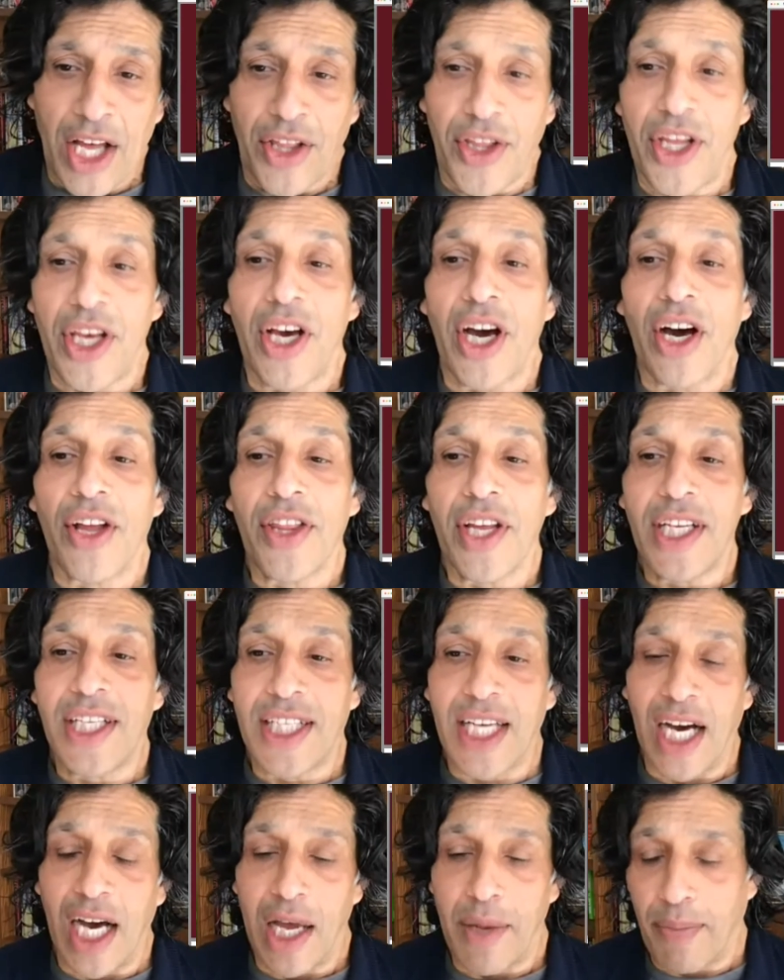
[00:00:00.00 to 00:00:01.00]
The other
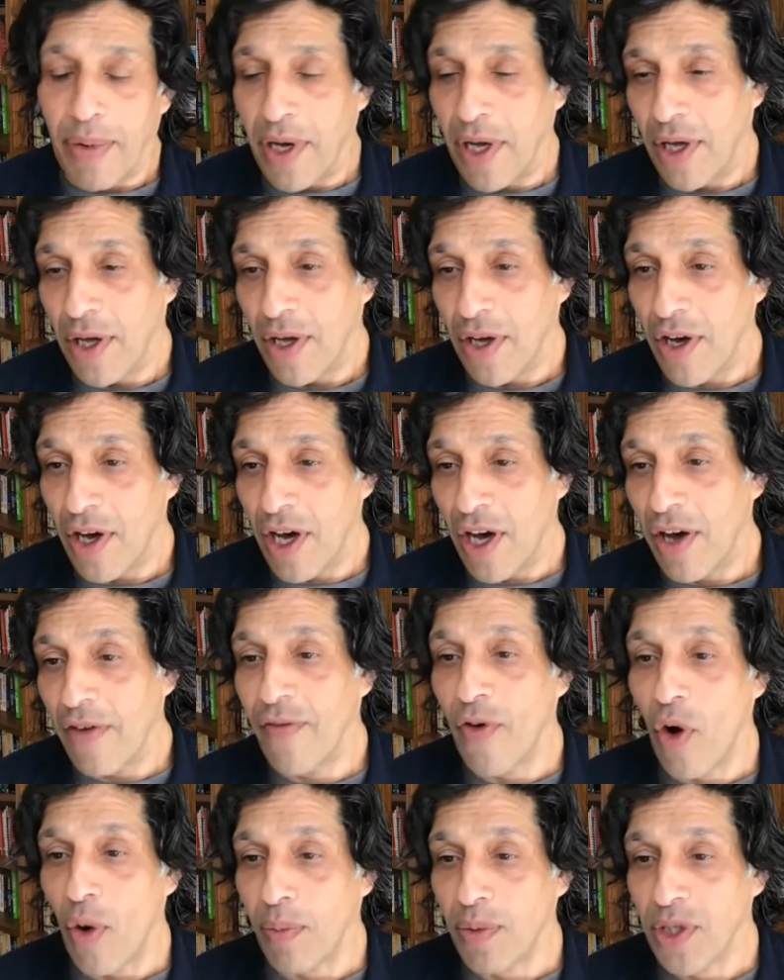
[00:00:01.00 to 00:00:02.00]
type
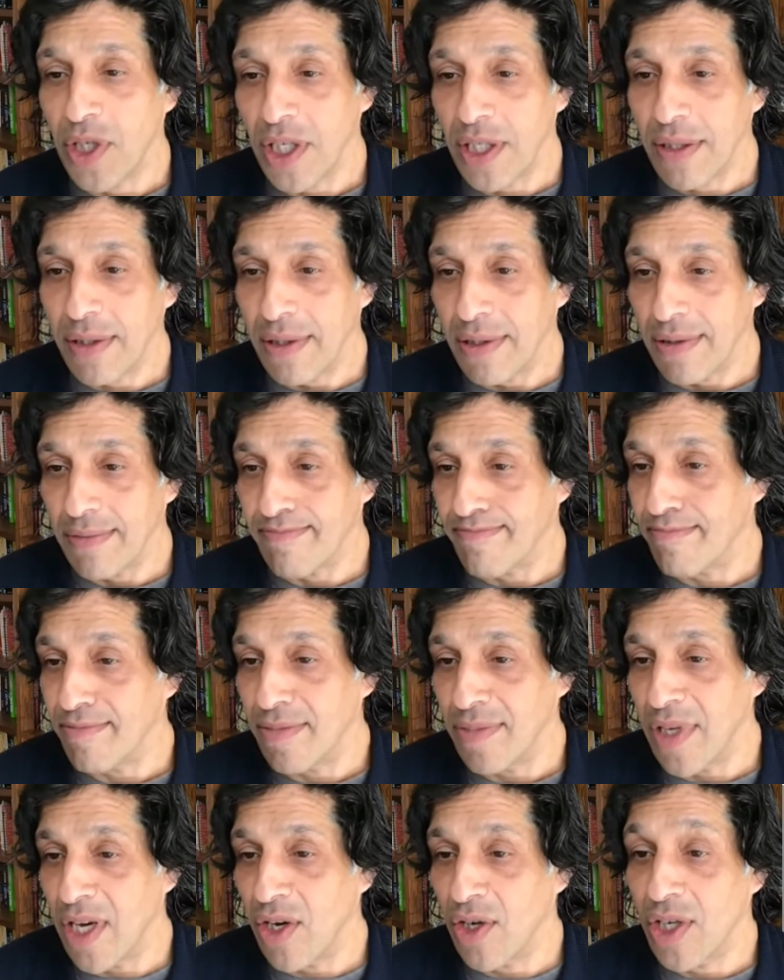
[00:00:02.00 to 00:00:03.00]
of option,
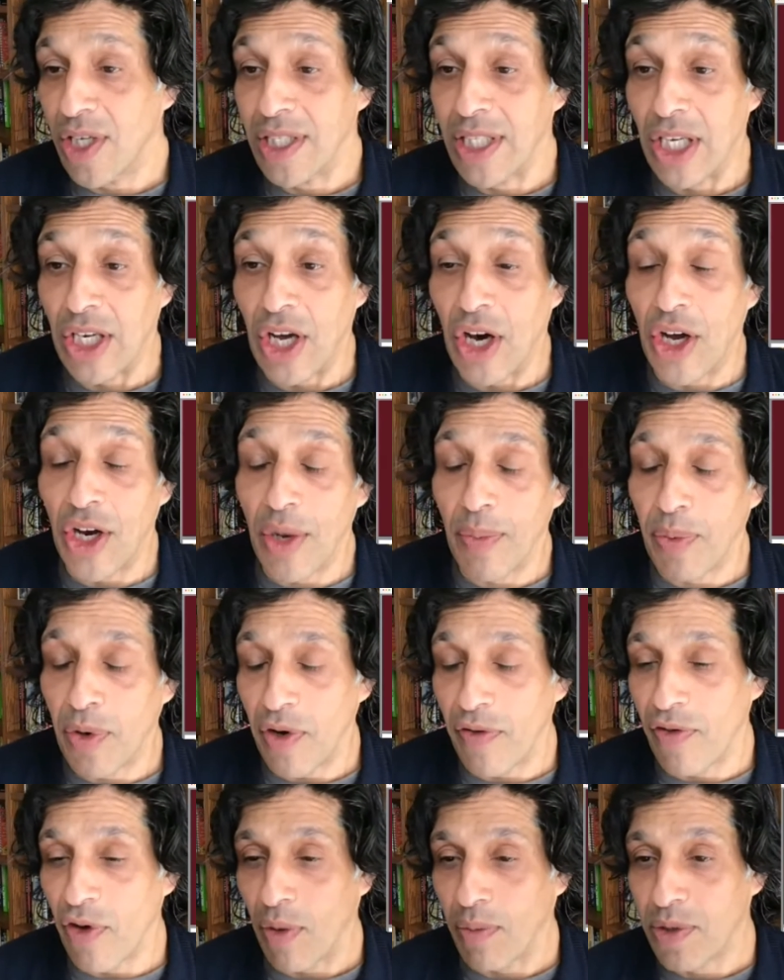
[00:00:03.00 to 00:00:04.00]
known as an
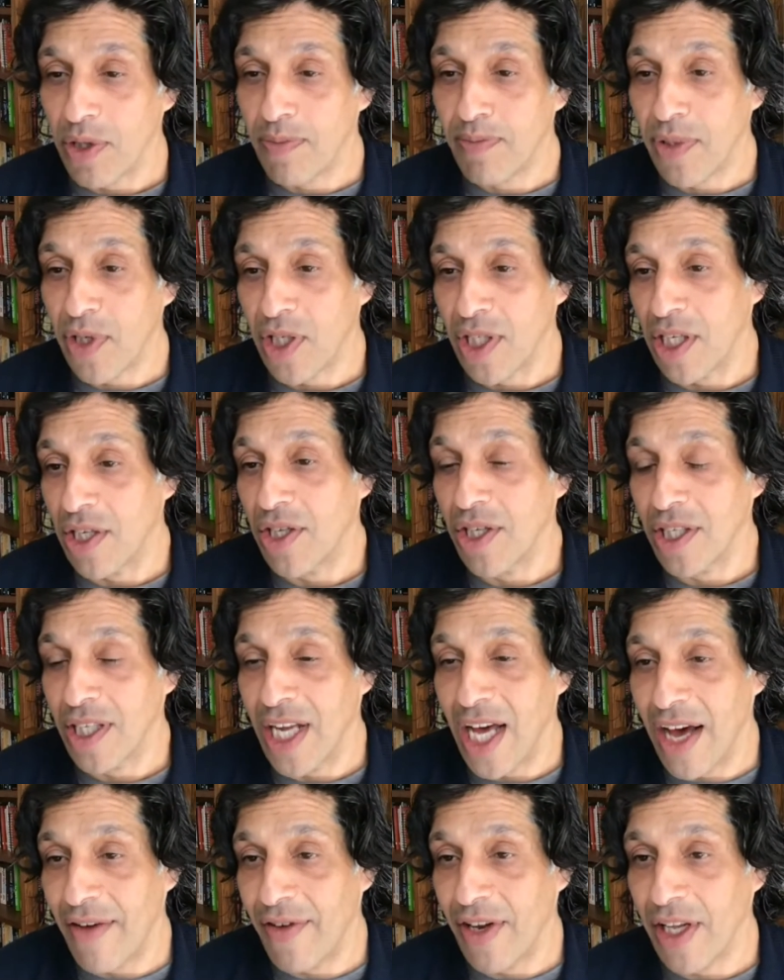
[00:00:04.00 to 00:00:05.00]
unapproved option, because it
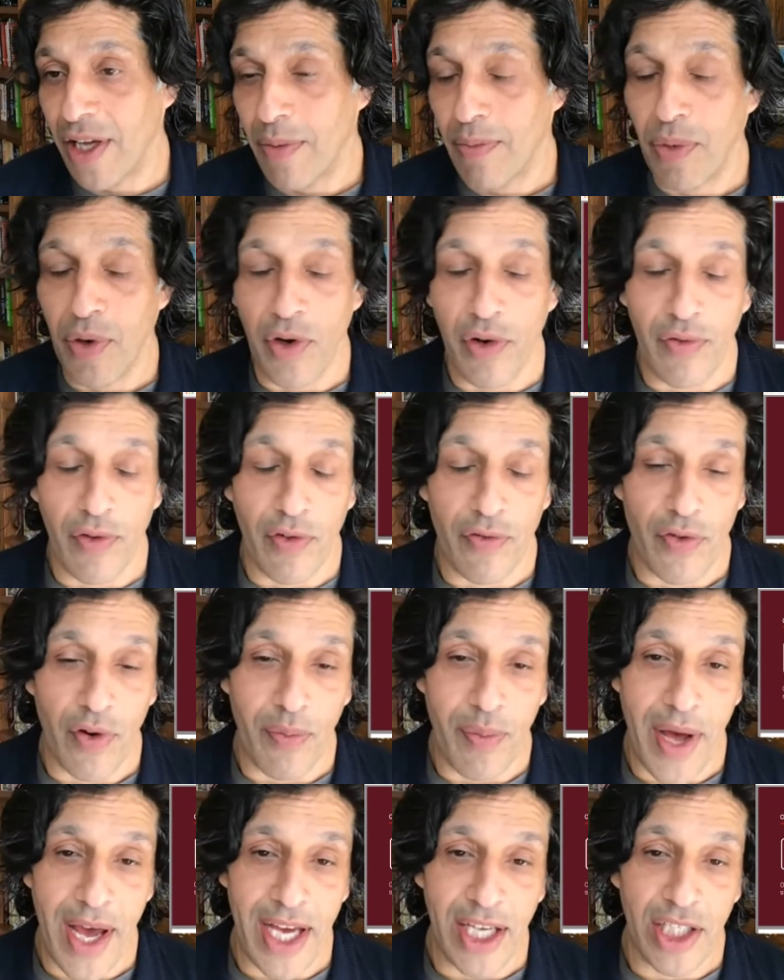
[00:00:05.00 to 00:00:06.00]
doesn't have any approval
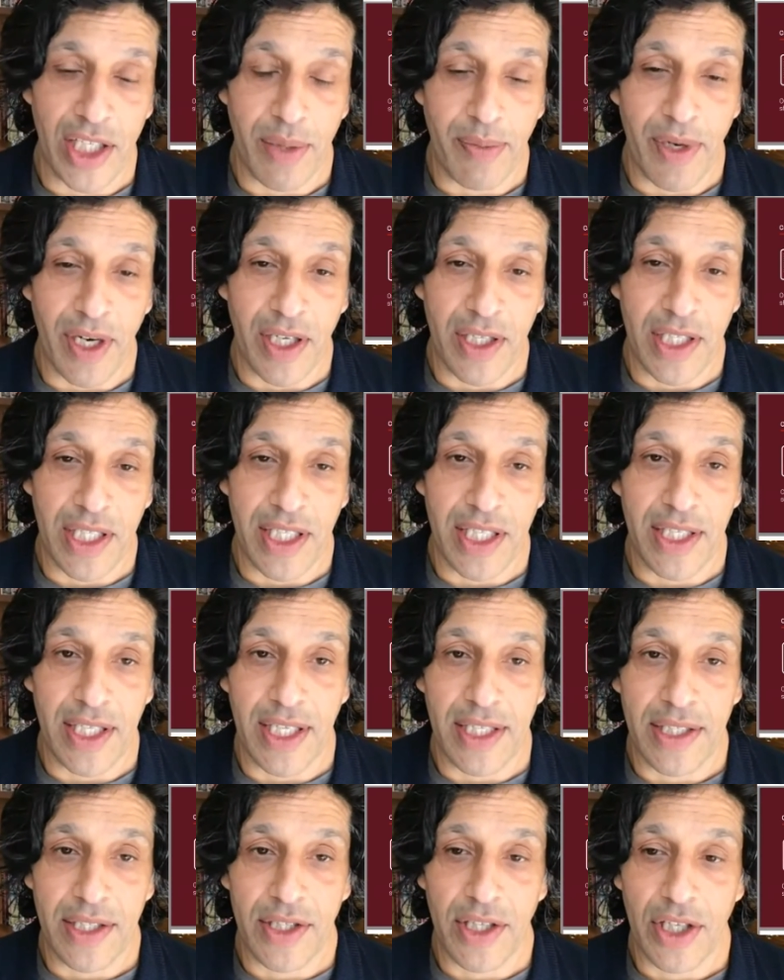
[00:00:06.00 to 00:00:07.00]
from HMRC in
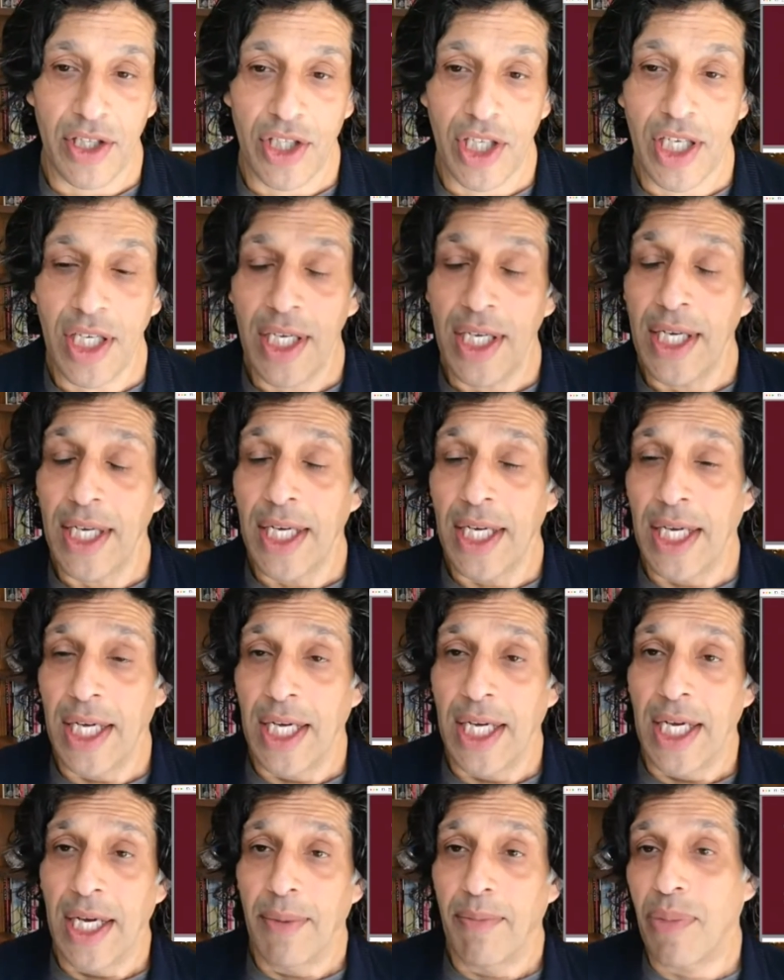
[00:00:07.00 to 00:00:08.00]
its structure,
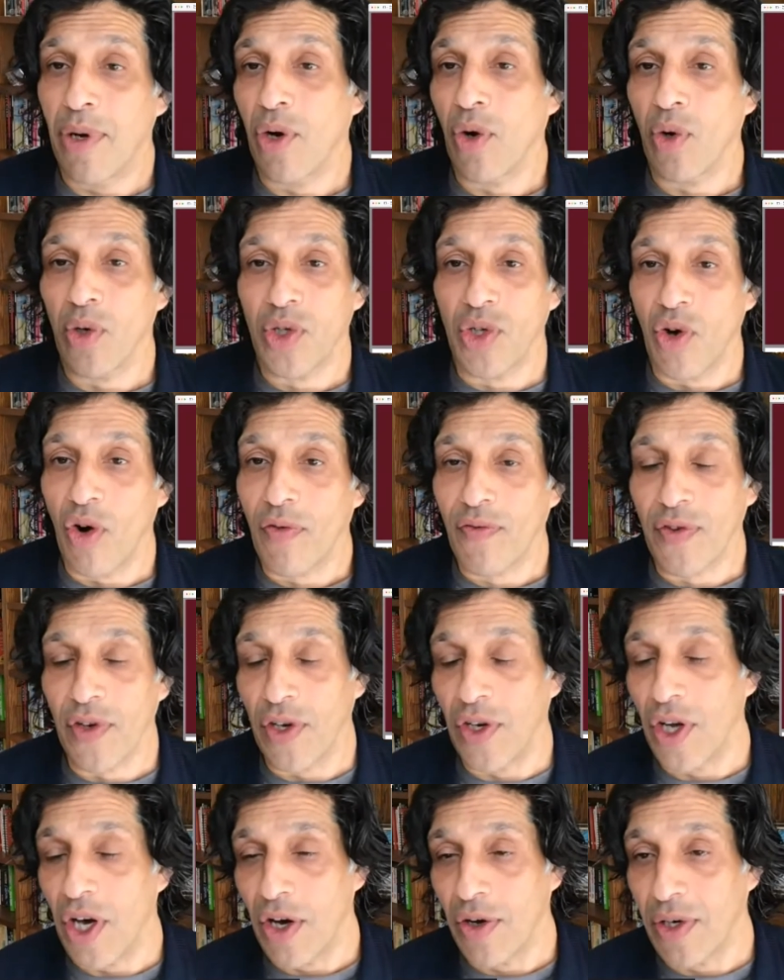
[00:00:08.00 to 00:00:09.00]
but also
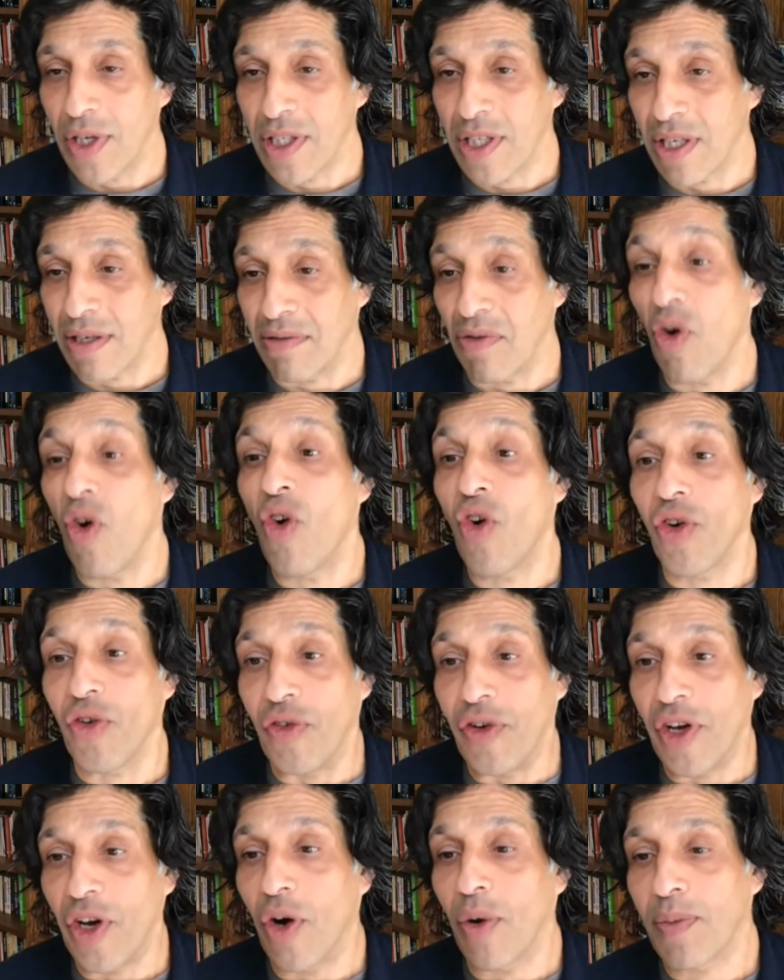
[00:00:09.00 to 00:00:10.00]
often known as an
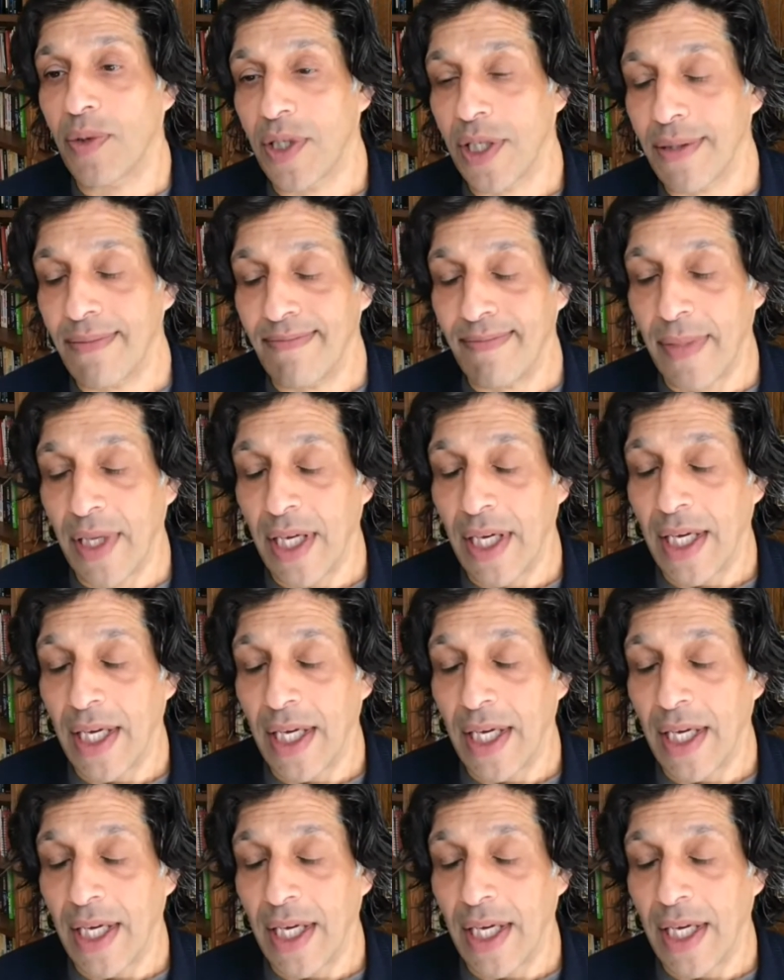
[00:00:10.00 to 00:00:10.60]
ordinary option.